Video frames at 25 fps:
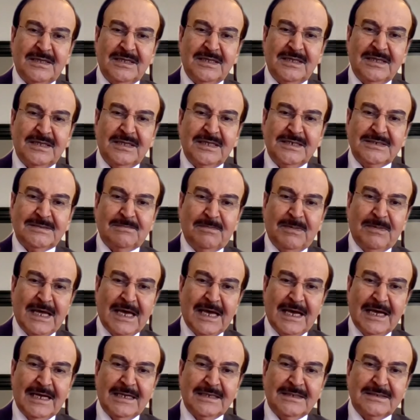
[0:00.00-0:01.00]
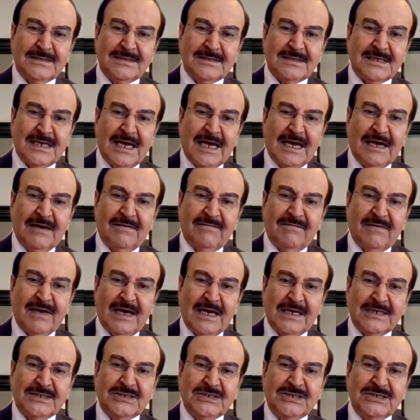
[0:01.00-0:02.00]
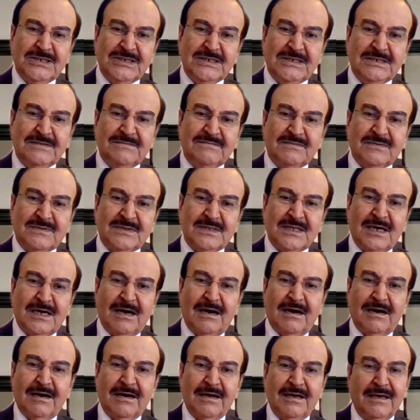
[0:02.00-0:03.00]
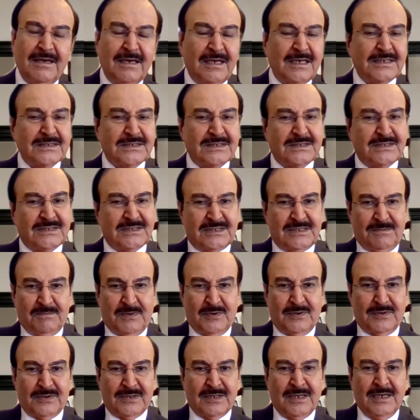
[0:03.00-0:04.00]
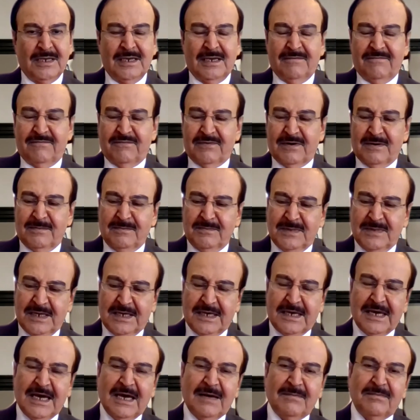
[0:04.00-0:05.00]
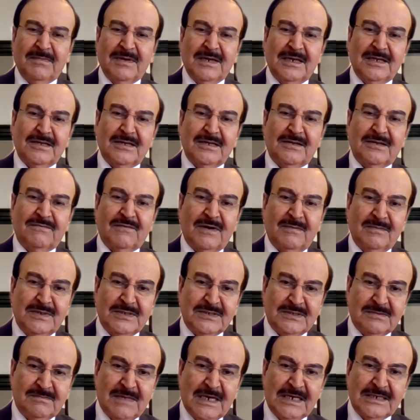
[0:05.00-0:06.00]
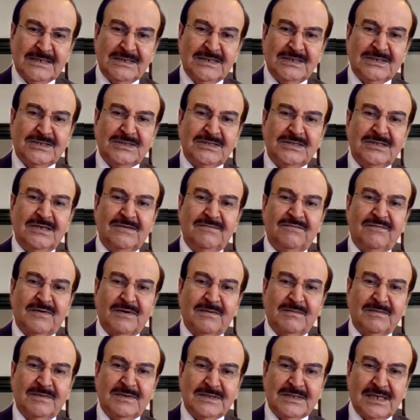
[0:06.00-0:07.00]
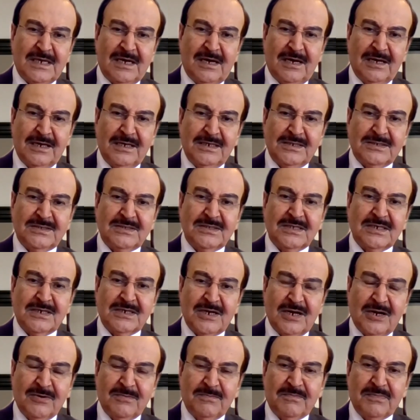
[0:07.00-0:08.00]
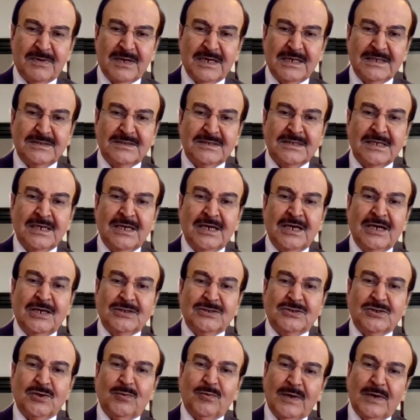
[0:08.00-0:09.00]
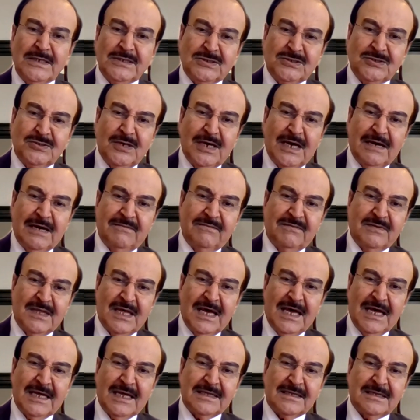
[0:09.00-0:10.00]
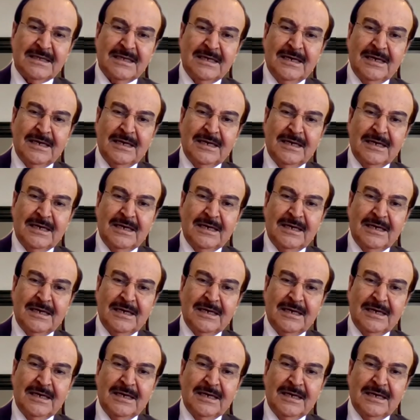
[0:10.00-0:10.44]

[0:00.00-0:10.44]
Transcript: that these plans have achieved the highest support from the cabinet, from His Majesty, from His Highness the Crown Prince. So once you have that,